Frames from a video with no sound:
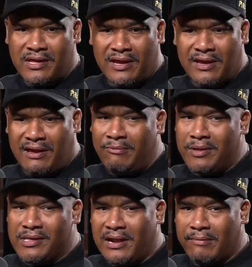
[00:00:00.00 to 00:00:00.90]
I
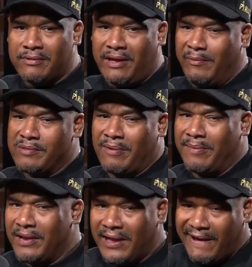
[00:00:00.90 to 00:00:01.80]
want to say that I was
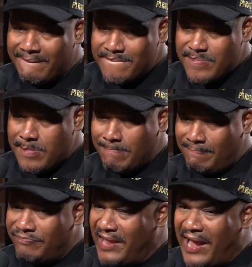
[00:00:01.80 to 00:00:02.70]
probably like
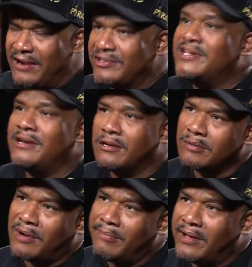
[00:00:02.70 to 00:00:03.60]
9 or 10
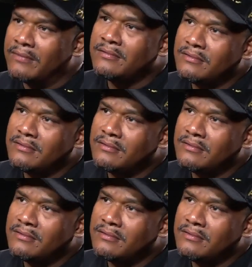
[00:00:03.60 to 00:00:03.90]
under my belt.